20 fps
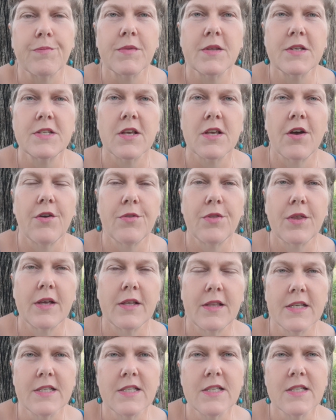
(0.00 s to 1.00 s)
So
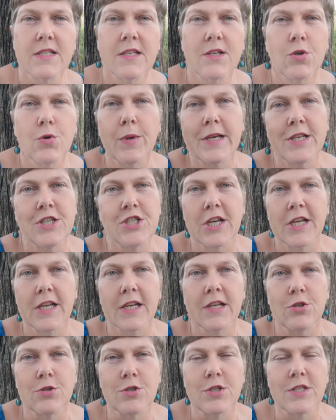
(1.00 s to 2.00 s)
this is a quick
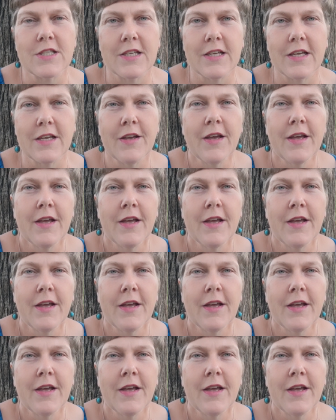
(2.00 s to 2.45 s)
check to see